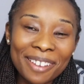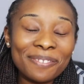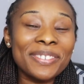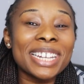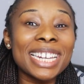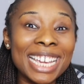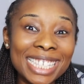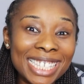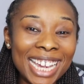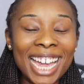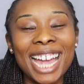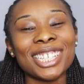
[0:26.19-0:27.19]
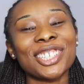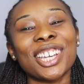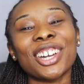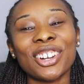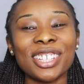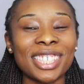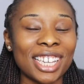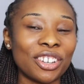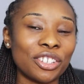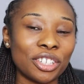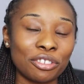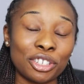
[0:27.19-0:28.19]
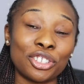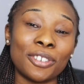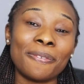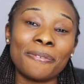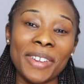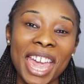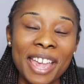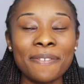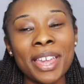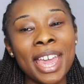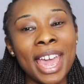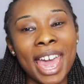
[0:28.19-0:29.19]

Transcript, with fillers: I'm Vanessa. I share content on the Christian faith,